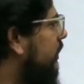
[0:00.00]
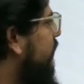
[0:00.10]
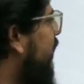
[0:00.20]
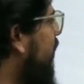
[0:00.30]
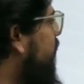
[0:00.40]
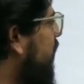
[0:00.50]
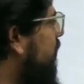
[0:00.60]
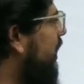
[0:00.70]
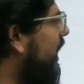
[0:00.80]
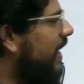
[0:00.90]
then B
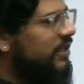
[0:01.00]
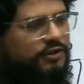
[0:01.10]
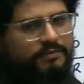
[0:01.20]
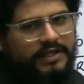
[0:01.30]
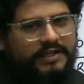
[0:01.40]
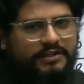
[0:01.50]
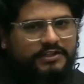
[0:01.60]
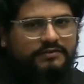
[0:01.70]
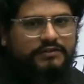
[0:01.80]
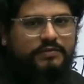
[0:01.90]
by A should be an
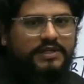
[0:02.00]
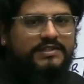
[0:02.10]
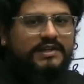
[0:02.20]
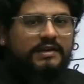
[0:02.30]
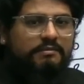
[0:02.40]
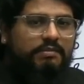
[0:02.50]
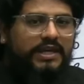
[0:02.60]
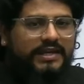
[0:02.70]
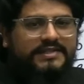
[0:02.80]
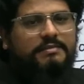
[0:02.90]
integer, which means B
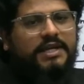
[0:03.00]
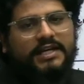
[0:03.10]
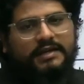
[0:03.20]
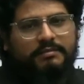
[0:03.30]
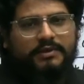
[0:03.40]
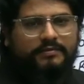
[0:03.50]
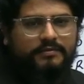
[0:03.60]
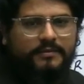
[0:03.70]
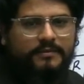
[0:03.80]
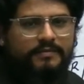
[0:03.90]
is a bigger number.
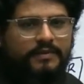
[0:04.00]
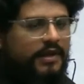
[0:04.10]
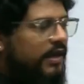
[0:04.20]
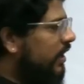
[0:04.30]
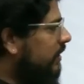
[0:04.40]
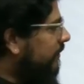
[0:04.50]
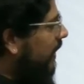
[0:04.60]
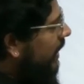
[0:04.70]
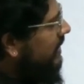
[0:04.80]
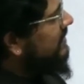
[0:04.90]
If
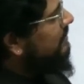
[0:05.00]
A is